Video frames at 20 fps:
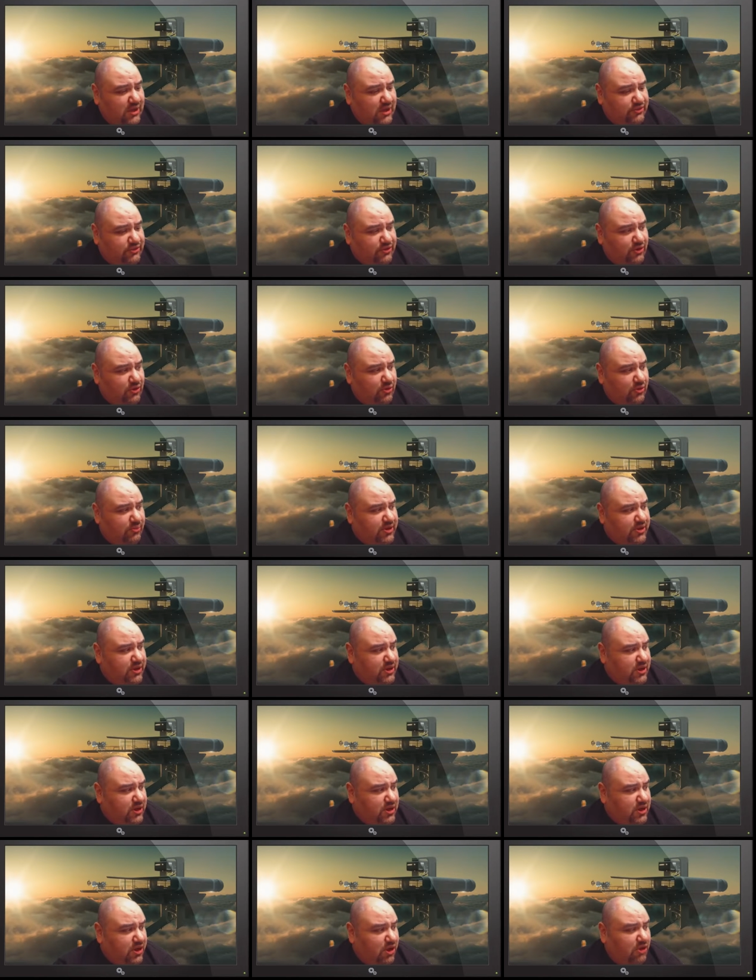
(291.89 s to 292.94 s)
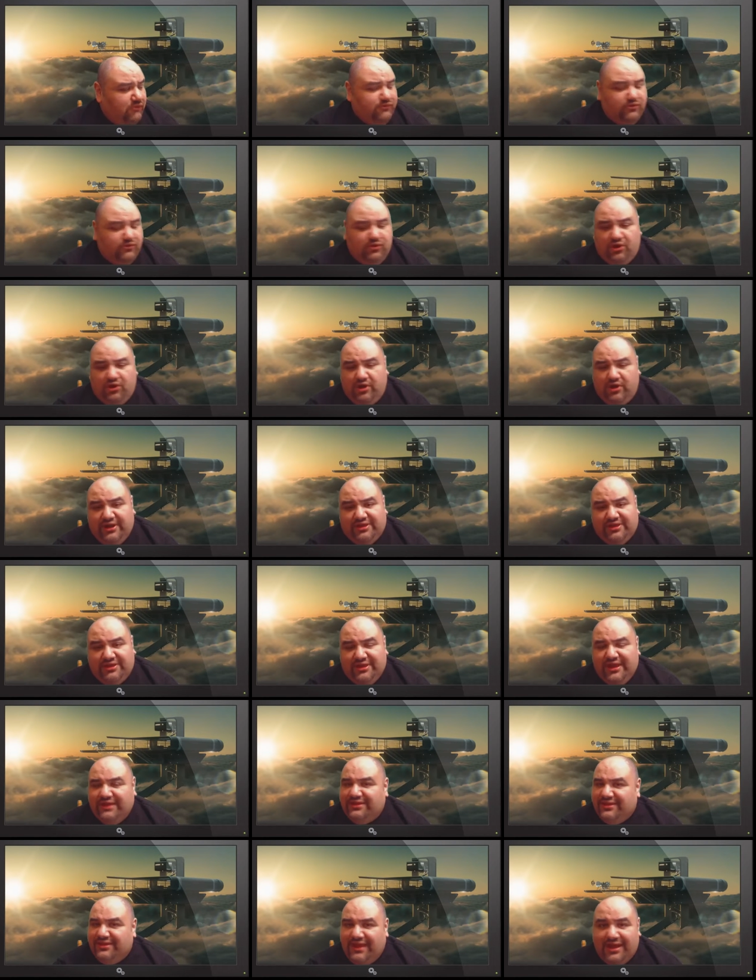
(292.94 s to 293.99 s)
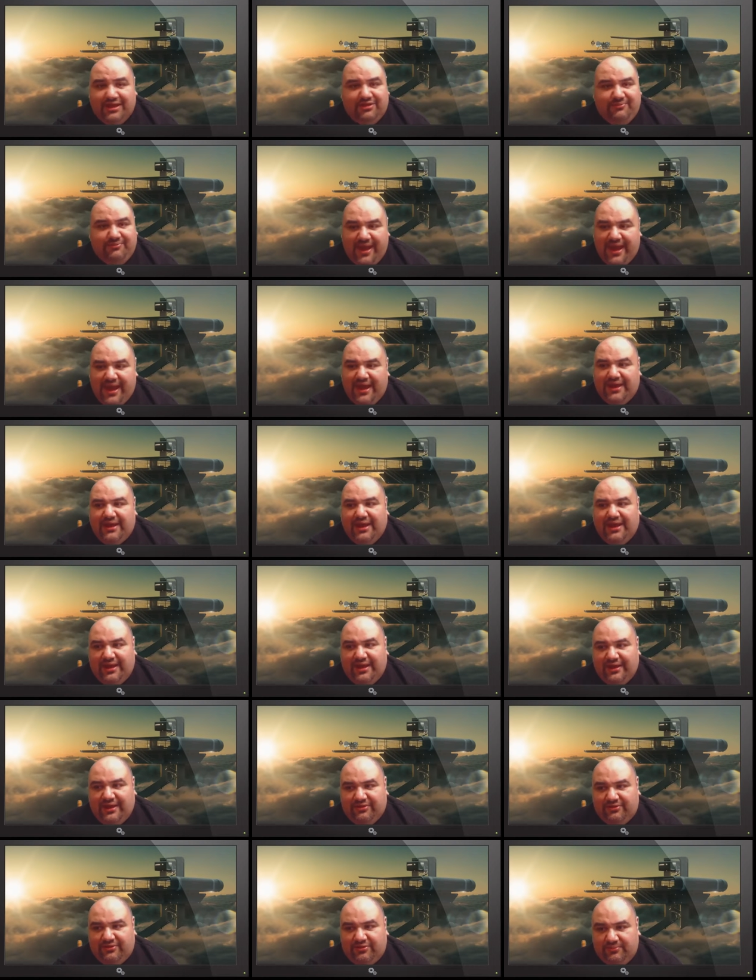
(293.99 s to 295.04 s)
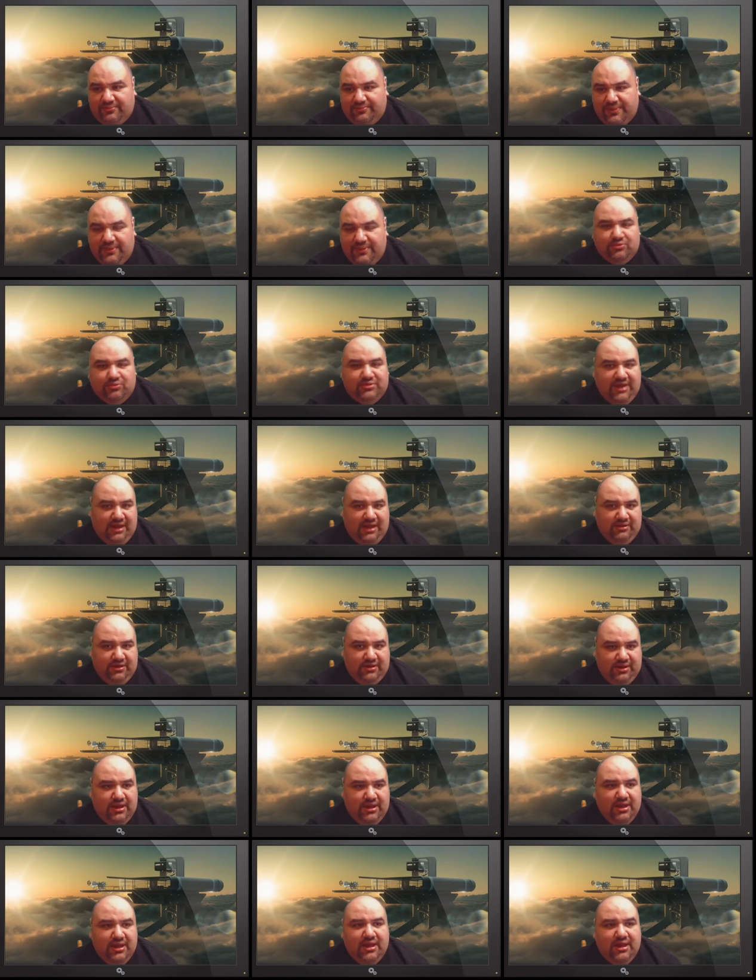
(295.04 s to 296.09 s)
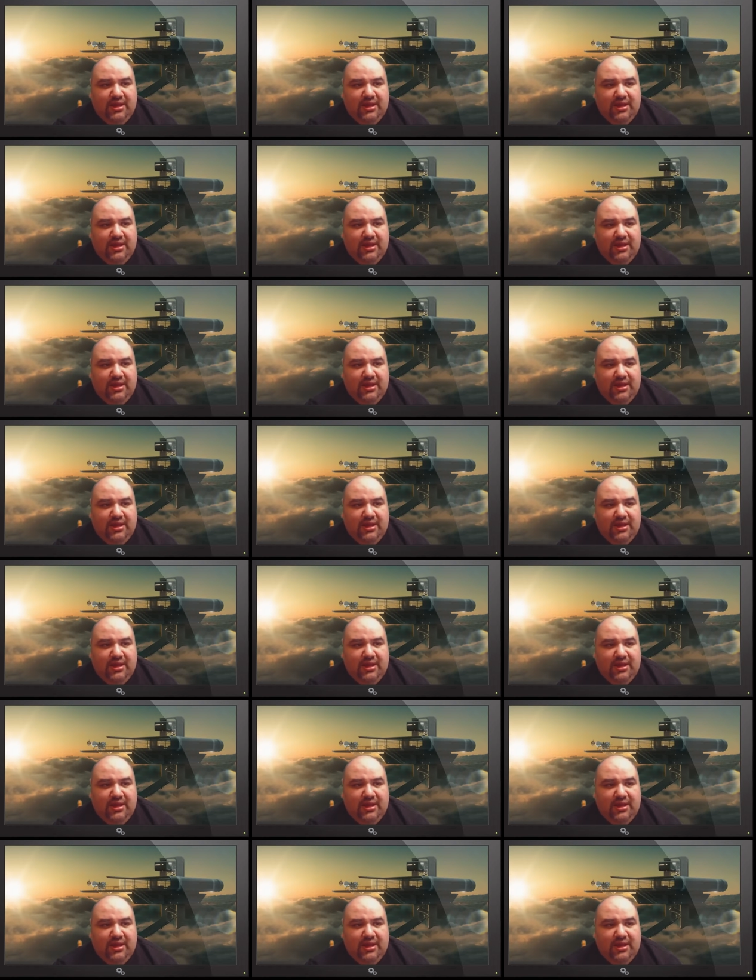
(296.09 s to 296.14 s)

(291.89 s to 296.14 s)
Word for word: So, but look, overall, it's, it's not as bad as people touted it.